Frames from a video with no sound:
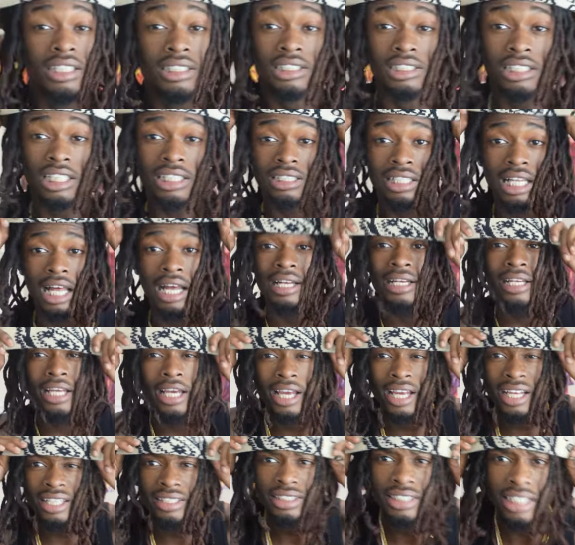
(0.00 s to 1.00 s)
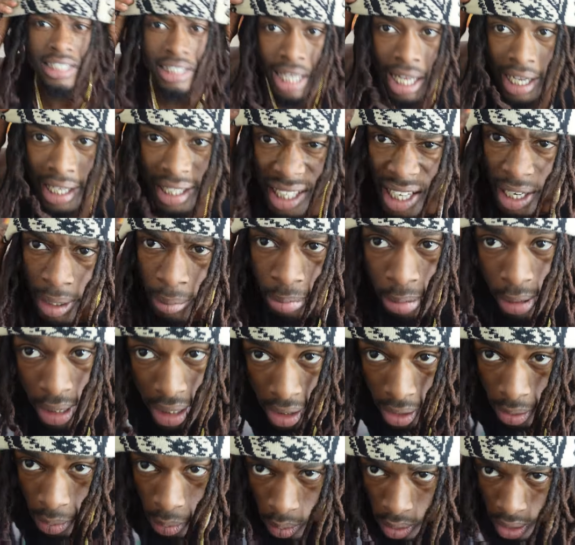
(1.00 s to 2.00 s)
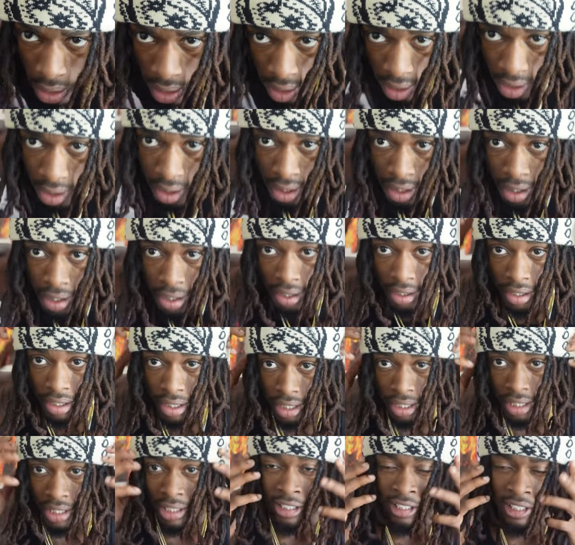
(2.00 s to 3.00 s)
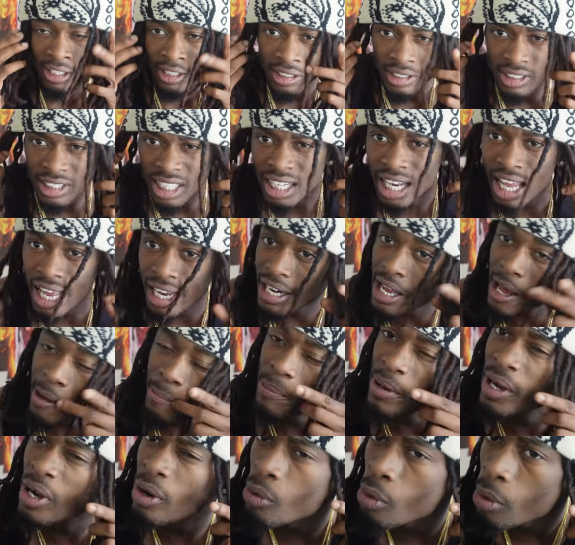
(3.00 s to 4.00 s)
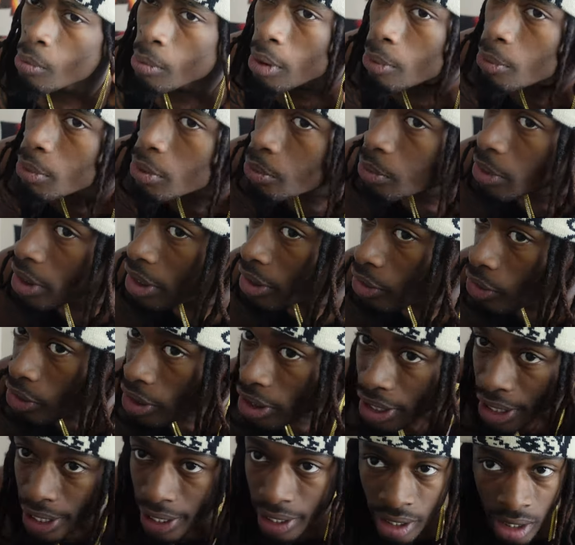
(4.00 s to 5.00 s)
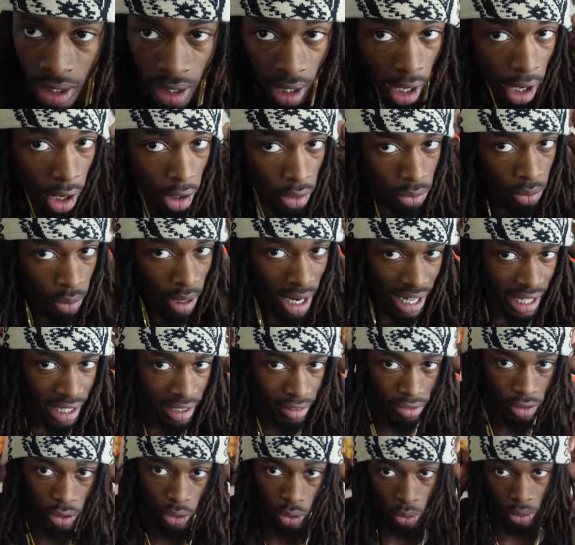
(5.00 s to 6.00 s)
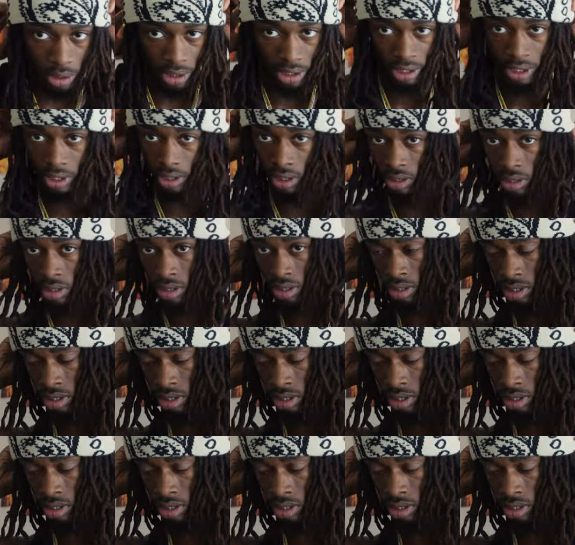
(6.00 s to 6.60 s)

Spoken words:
Just like that pink one, but we went cream, off-white if you will.